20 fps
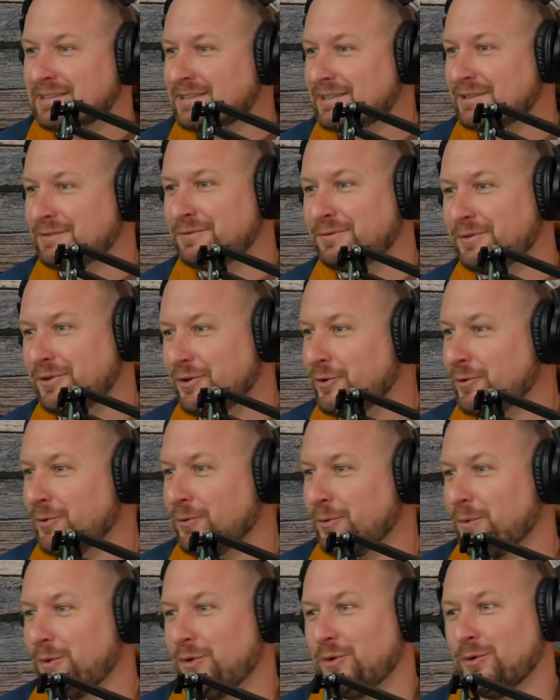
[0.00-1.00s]
is if
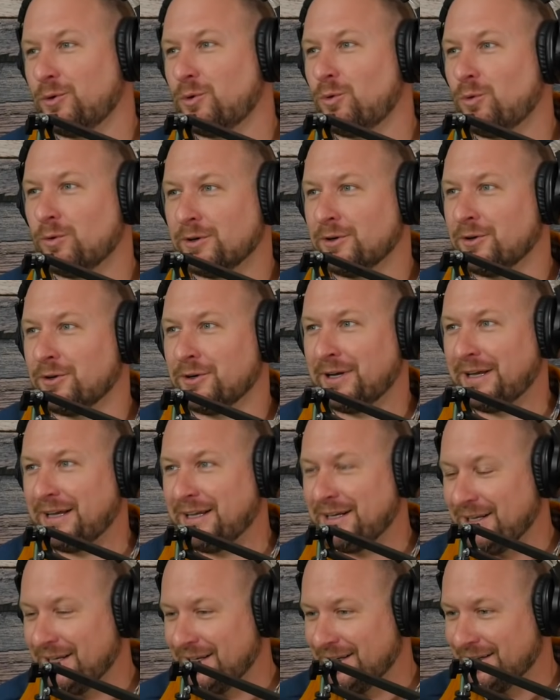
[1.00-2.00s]
you you corner
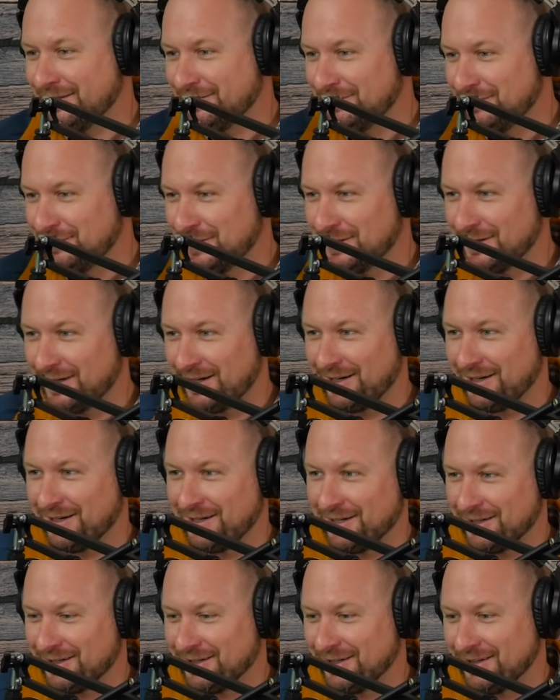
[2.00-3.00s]
any
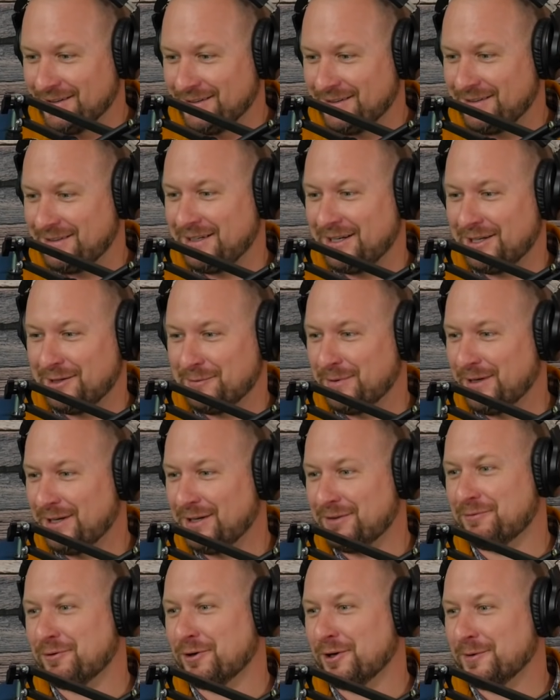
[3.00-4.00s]
uh,
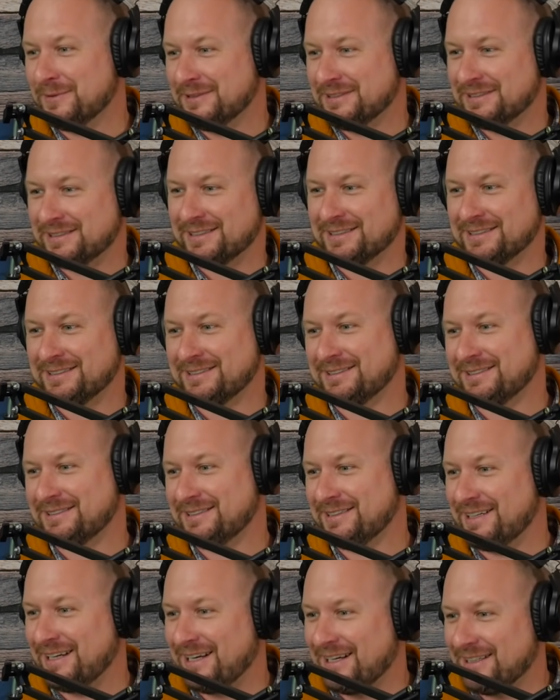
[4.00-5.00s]
independent
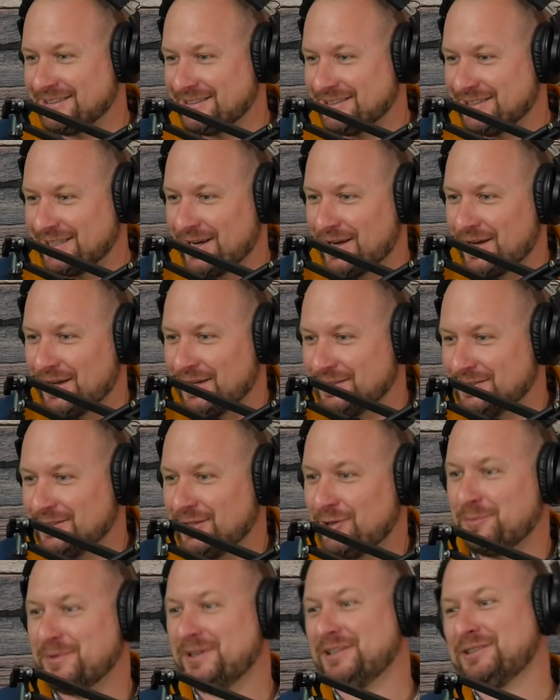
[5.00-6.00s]
pharmacist and say,
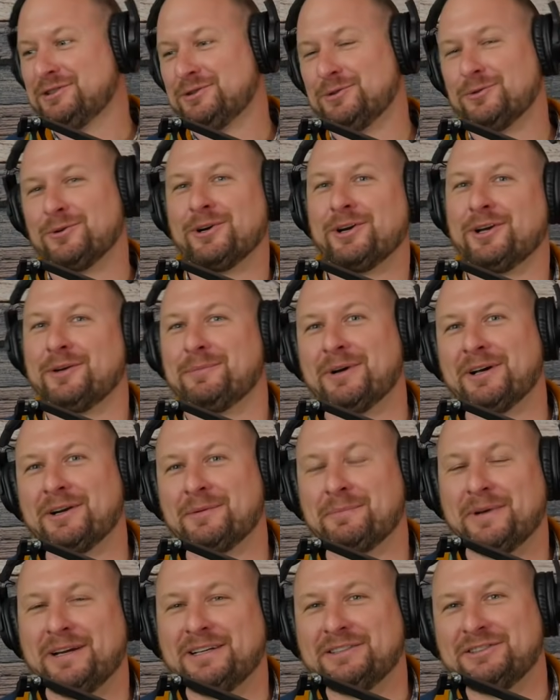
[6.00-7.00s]
"Tell me a story about
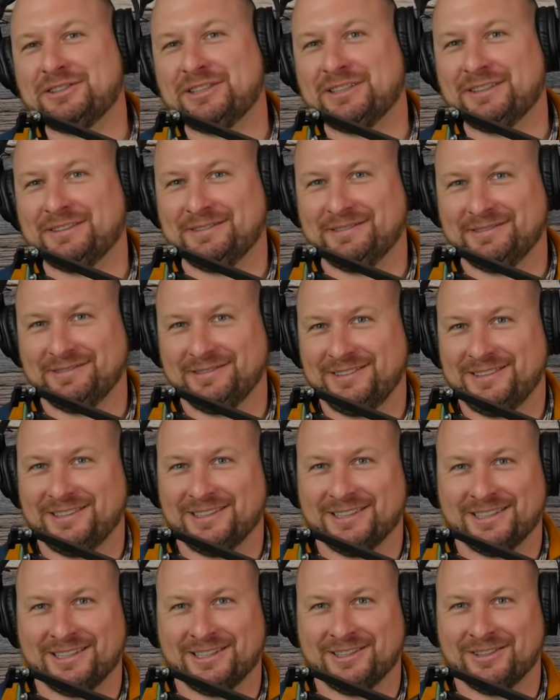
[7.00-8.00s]
a patient,"
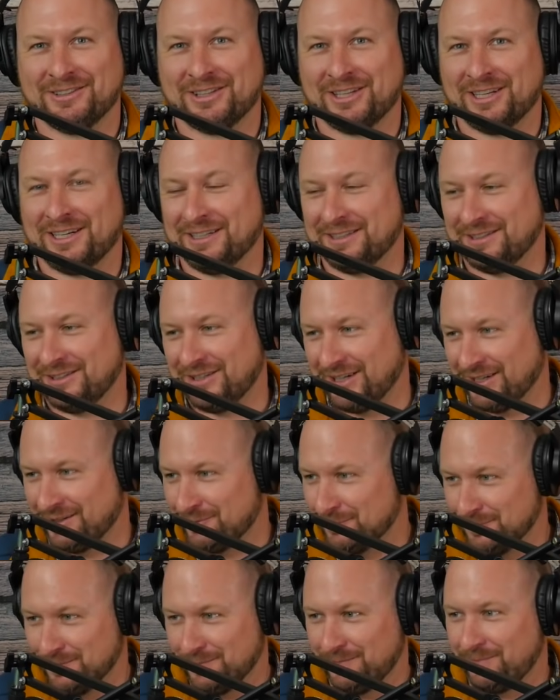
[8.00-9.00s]
you know, that like,